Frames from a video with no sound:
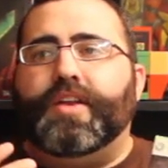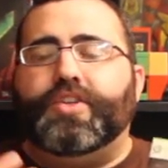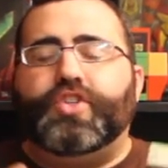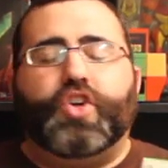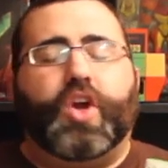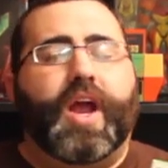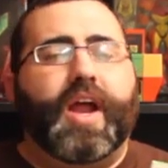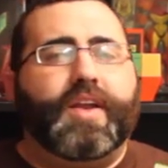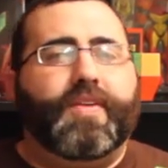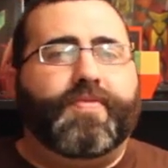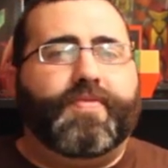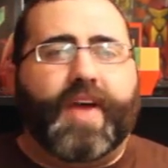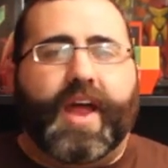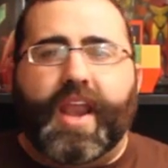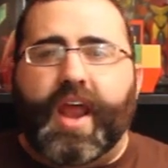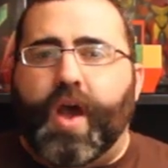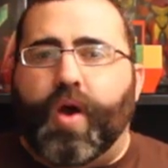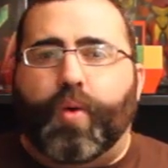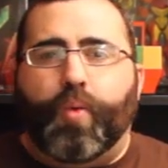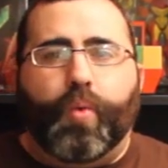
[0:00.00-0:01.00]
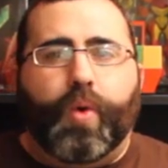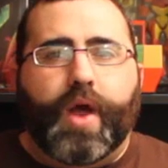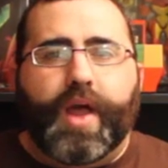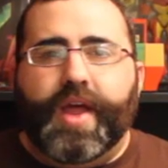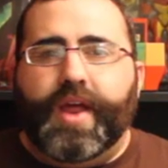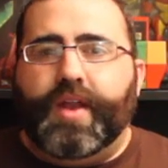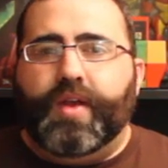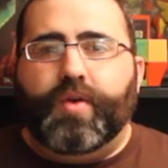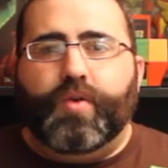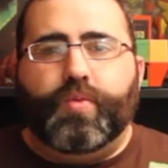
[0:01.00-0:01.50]
trying to find out
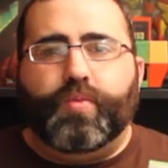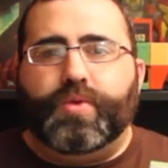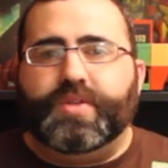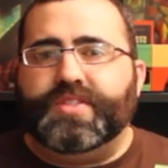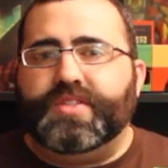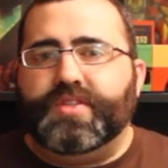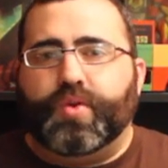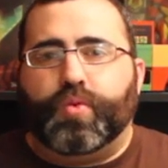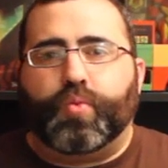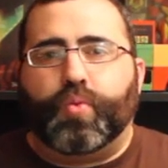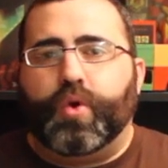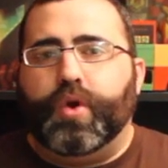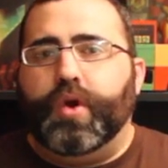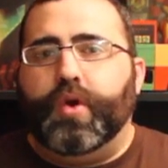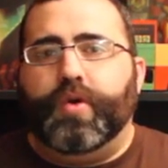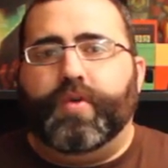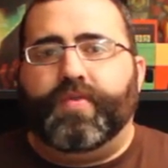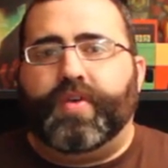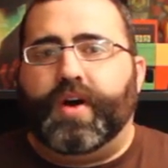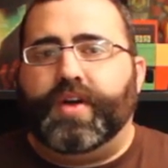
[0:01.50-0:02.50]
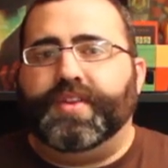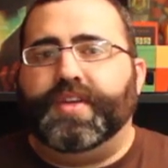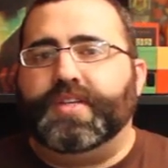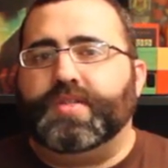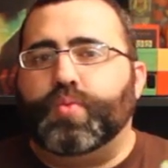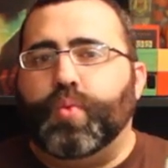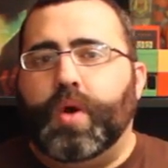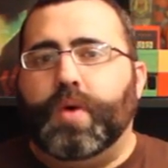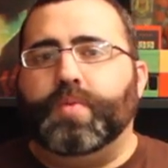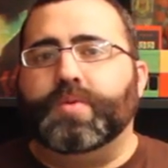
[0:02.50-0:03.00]
what was the root of all
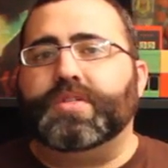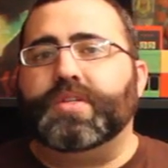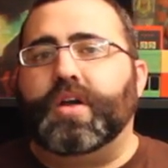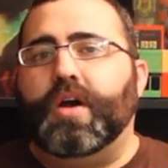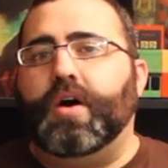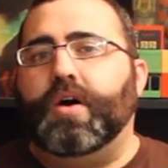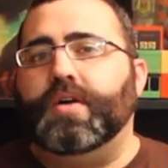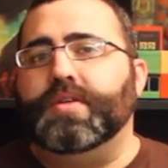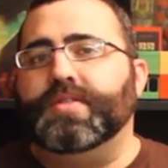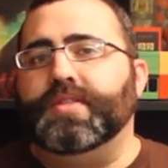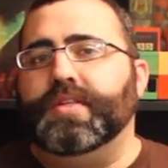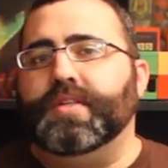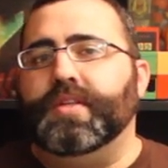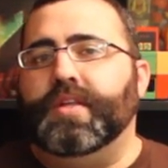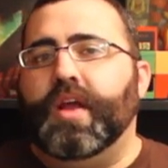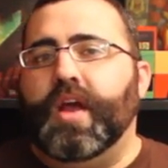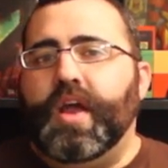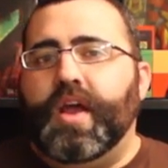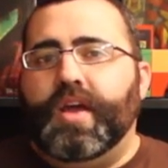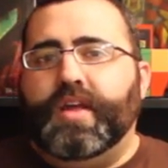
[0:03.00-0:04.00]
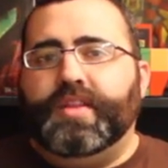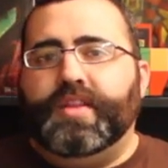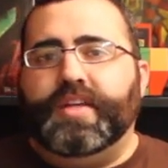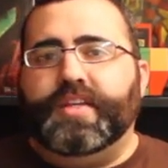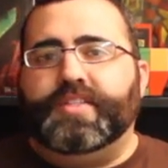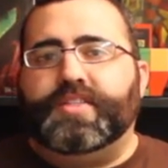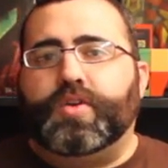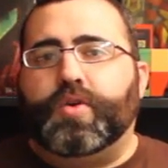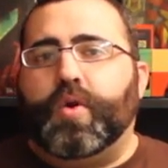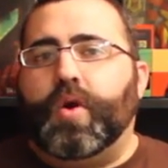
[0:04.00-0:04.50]
this, what was causing
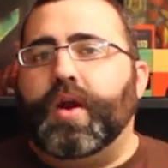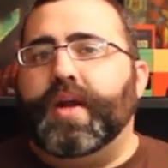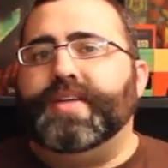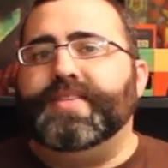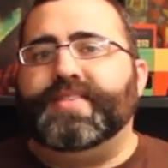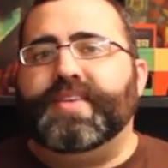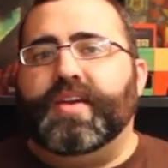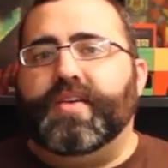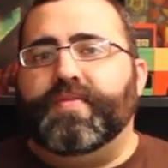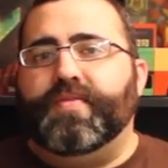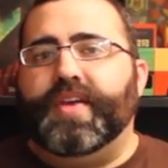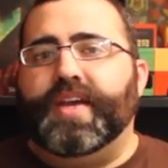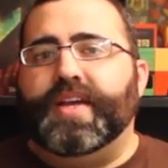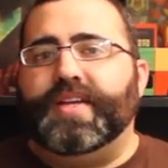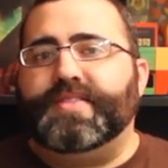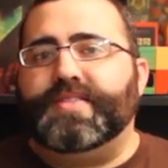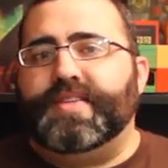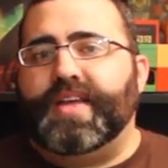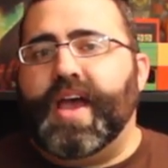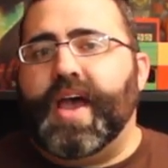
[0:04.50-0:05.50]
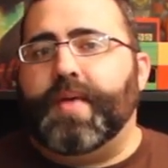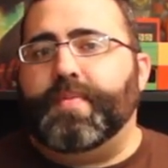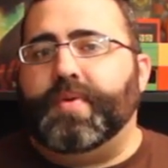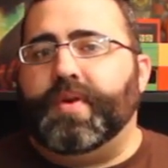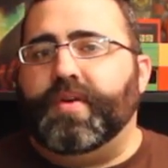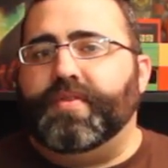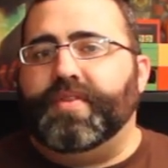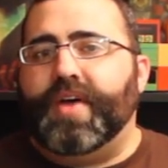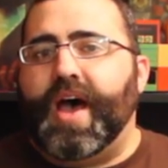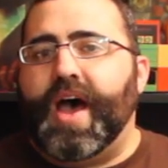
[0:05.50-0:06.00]
these crazy events to
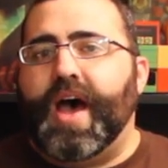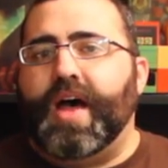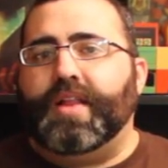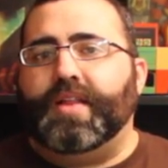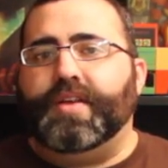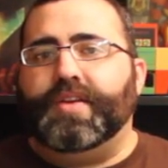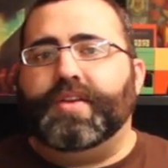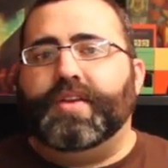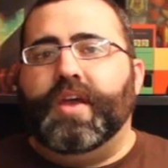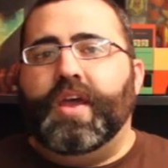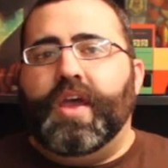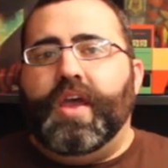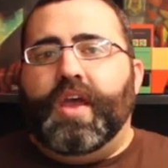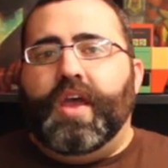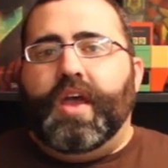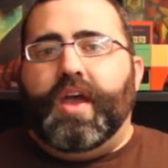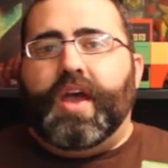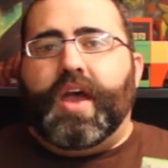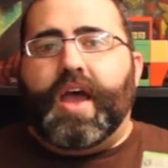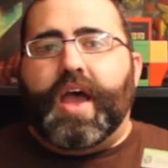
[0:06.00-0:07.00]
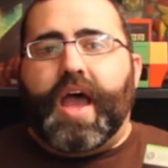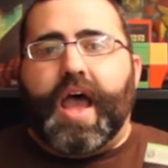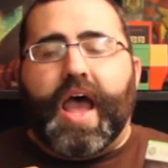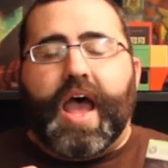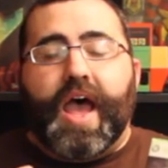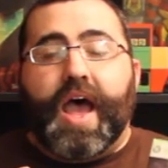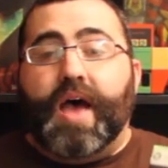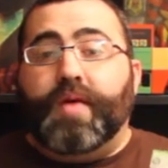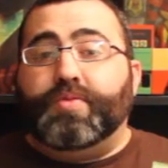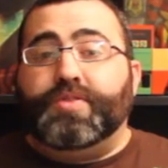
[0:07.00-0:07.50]
happen on the island.
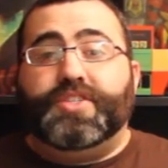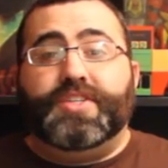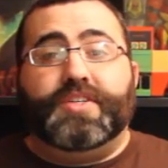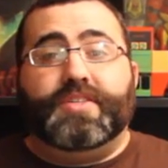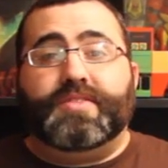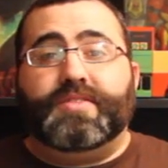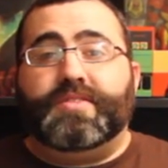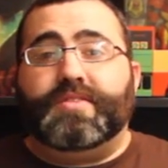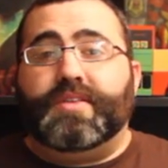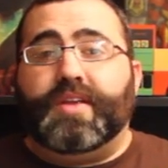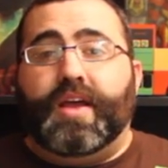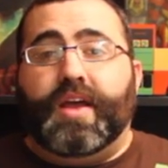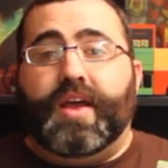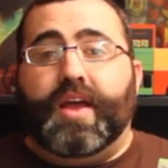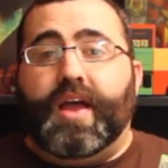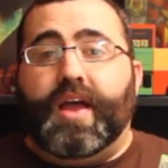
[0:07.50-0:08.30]
I was just,